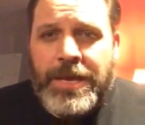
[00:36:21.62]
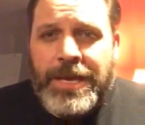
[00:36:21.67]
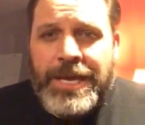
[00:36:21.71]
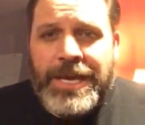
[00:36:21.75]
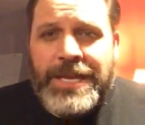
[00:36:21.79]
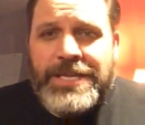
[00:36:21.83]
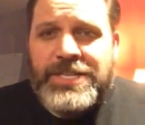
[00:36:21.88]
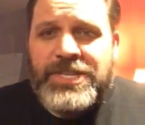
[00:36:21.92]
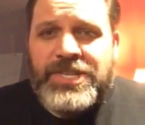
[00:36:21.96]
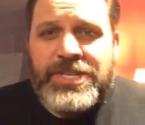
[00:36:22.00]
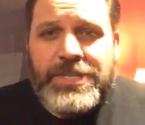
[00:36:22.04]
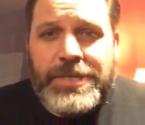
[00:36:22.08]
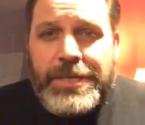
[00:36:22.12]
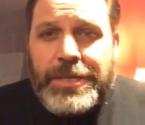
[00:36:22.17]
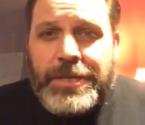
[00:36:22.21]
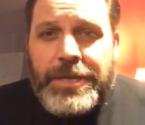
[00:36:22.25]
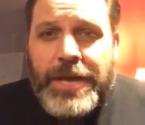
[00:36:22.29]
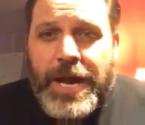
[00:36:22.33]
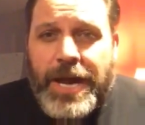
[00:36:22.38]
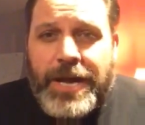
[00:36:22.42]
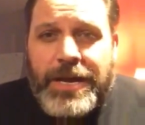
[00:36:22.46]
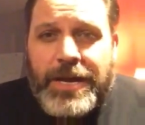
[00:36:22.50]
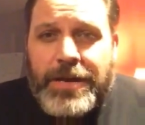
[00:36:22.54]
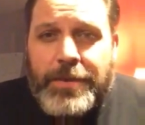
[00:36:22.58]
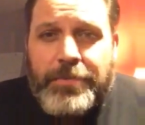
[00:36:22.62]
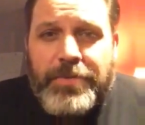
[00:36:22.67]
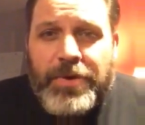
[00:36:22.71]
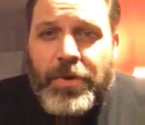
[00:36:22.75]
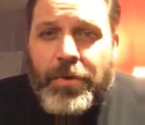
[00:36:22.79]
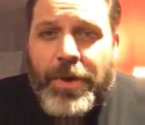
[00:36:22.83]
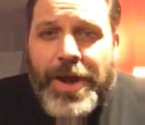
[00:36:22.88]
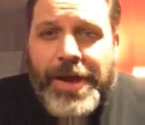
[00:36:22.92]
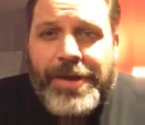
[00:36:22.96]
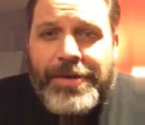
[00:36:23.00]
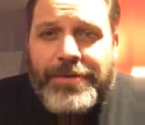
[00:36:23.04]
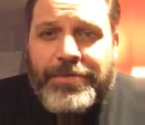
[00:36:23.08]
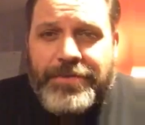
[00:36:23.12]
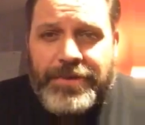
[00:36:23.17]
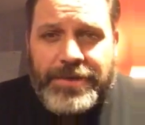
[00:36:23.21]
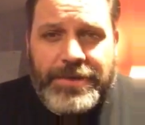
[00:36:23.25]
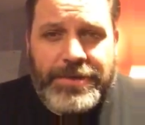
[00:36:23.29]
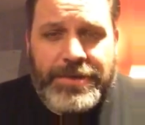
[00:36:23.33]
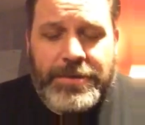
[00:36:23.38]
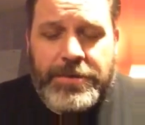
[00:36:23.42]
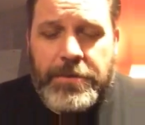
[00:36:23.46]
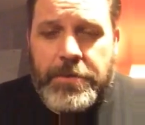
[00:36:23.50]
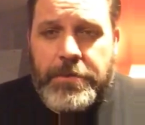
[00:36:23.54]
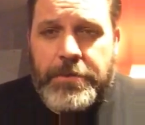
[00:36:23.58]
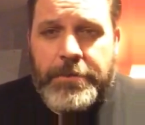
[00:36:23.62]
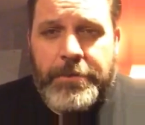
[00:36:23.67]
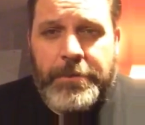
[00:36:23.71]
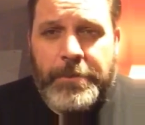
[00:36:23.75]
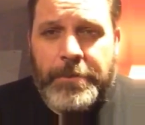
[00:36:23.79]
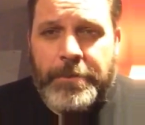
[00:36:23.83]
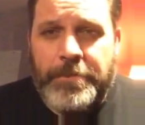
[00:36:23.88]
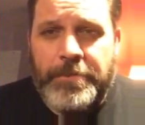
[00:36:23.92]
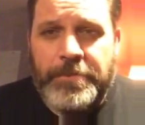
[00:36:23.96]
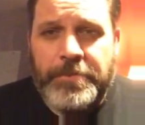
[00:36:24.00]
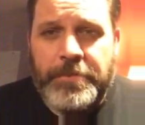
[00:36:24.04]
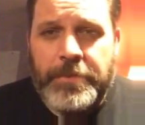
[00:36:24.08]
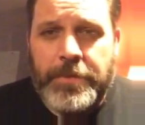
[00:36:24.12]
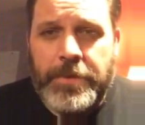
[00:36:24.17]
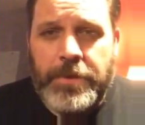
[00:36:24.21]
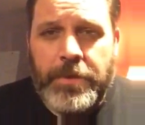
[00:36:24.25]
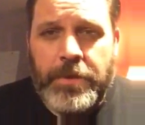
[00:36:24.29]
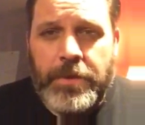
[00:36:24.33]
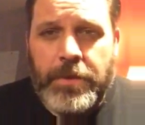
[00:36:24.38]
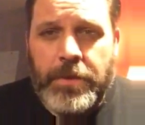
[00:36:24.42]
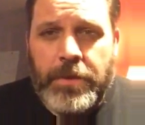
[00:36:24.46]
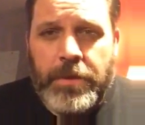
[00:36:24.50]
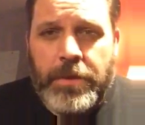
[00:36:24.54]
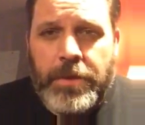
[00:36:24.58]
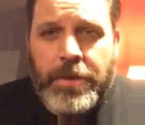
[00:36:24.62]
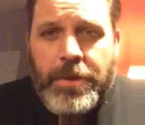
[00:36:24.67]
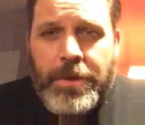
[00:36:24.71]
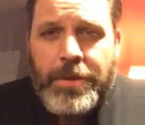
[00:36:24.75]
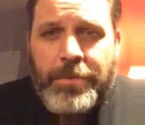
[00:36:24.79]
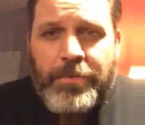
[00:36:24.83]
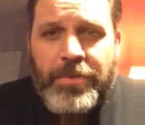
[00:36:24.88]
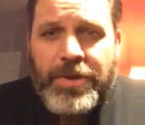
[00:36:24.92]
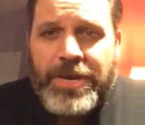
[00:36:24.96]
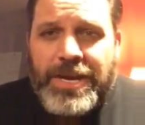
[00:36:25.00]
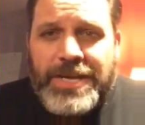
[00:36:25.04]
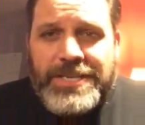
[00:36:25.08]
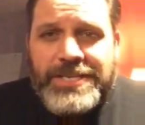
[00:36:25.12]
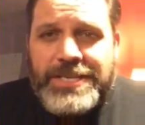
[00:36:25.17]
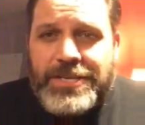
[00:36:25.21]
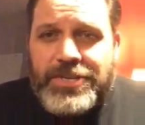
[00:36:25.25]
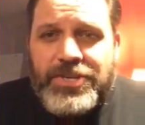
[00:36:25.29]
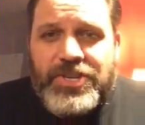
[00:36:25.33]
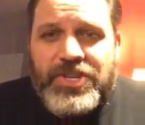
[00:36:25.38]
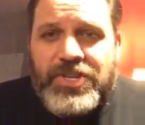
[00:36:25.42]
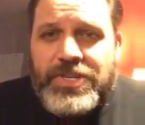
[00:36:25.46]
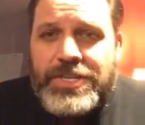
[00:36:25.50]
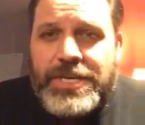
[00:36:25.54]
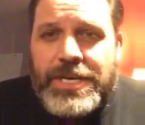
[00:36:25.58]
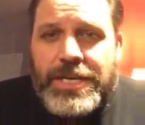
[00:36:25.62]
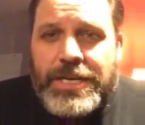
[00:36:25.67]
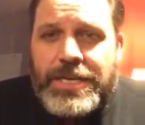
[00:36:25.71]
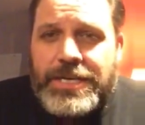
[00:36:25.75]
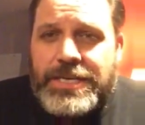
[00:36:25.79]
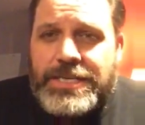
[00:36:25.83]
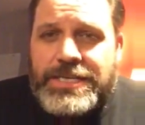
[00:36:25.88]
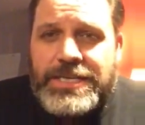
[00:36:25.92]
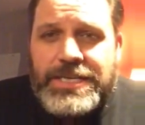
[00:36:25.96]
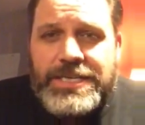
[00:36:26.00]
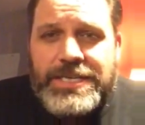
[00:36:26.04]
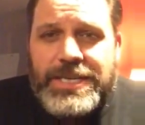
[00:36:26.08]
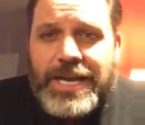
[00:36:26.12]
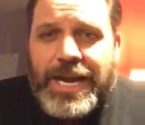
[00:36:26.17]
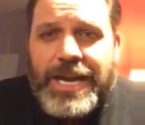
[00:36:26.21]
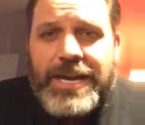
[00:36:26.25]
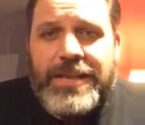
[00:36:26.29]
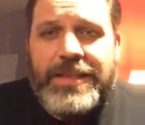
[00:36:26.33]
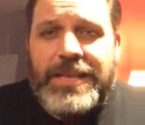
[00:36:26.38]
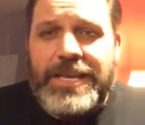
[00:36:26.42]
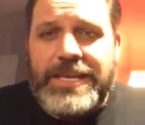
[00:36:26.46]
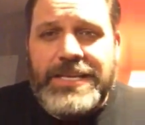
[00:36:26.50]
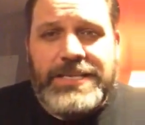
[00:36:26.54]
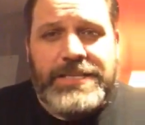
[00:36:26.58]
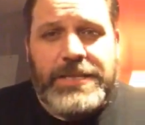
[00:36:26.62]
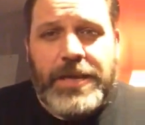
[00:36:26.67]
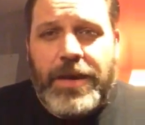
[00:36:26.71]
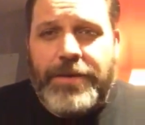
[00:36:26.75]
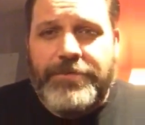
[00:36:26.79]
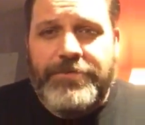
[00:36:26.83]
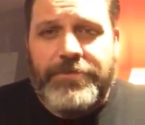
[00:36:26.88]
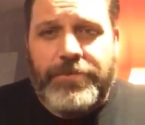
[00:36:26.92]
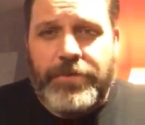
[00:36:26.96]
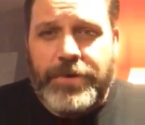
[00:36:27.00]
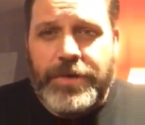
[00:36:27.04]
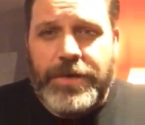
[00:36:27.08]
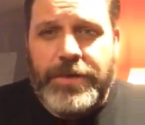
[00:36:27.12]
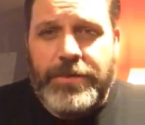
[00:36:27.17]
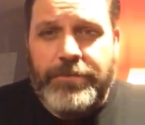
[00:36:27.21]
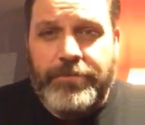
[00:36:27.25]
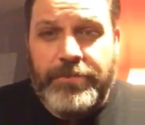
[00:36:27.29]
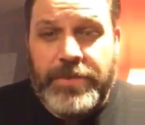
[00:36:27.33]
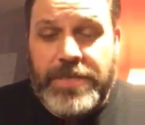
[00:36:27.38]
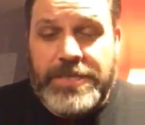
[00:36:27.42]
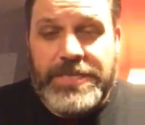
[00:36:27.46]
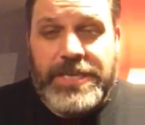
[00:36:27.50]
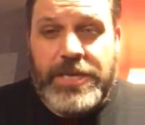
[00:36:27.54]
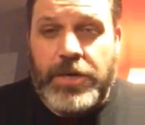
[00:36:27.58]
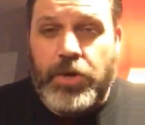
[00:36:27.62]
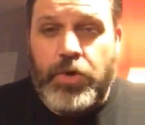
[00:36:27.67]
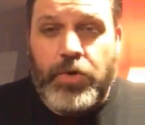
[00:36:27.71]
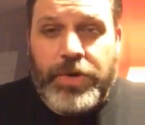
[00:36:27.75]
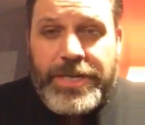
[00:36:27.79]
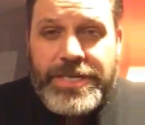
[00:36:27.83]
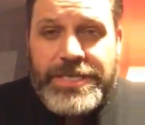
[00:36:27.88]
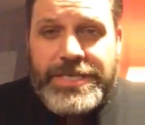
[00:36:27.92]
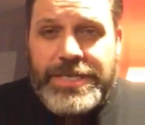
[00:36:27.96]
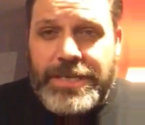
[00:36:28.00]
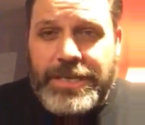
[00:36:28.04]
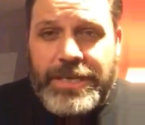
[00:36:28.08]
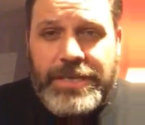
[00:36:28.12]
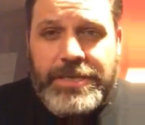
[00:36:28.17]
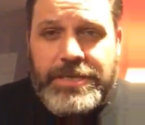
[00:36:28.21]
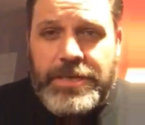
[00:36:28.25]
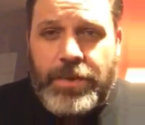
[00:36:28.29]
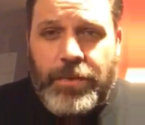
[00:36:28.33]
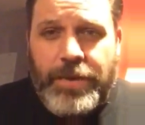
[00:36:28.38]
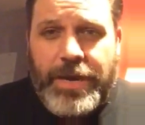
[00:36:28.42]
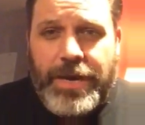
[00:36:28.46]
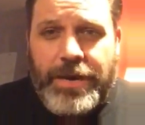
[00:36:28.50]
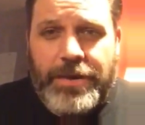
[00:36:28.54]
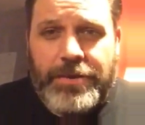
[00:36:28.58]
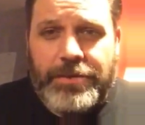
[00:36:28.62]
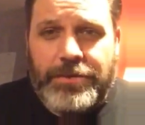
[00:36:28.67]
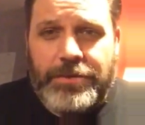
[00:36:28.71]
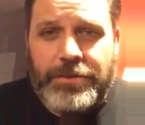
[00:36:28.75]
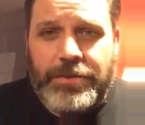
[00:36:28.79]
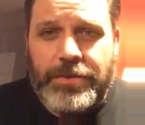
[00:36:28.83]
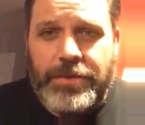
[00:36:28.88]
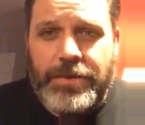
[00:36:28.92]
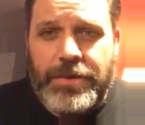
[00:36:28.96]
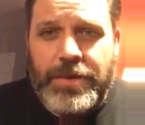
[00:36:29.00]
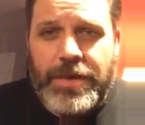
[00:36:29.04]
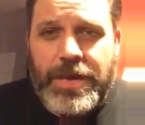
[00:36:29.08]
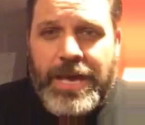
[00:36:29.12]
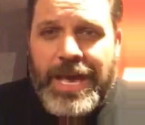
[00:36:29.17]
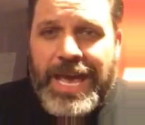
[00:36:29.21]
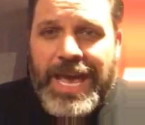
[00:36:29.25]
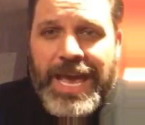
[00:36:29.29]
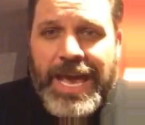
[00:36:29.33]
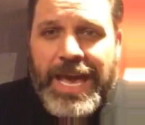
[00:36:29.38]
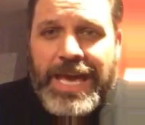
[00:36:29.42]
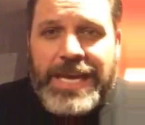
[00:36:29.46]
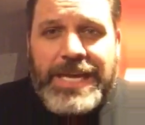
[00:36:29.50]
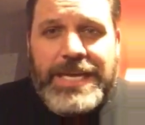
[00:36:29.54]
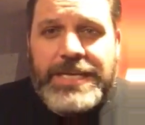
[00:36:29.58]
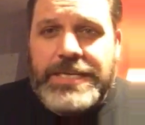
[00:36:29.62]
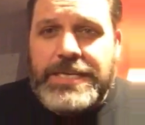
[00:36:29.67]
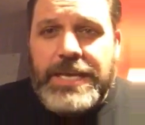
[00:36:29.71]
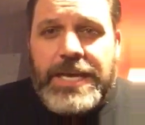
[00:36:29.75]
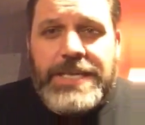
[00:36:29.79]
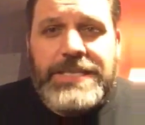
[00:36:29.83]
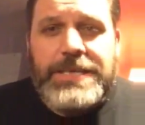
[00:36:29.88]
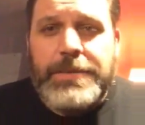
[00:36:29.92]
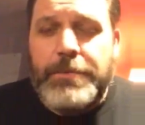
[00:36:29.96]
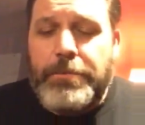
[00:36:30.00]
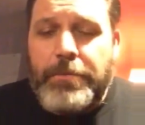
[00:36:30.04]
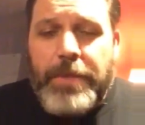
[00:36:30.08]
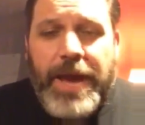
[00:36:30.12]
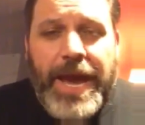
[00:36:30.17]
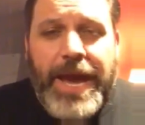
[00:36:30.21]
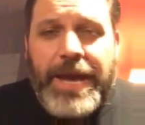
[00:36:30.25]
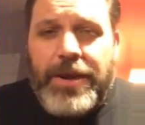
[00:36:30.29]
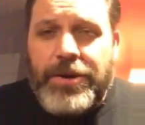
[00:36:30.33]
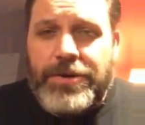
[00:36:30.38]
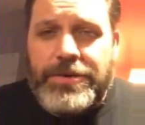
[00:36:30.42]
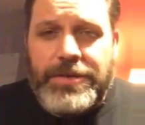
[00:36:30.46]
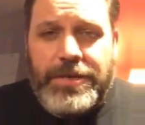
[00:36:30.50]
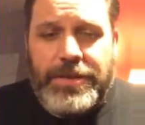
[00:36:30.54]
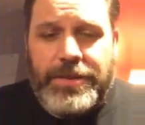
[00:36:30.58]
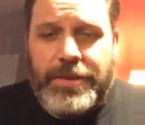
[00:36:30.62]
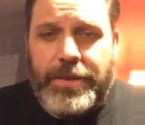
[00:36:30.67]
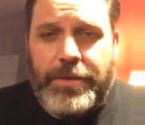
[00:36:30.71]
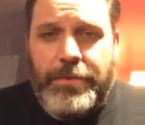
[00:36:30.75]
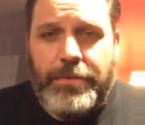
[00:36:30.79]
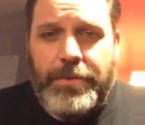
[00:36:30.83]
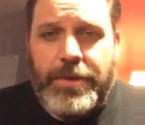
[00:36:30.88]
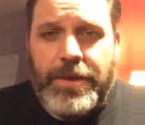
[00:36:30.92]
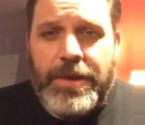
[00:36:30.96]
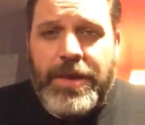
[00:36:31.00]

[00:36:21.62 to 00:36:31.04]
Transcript: it's still not going to be relevant. Because they're still in a society that is not free, that's increasingly tyrannical. And it doesn't matter to them.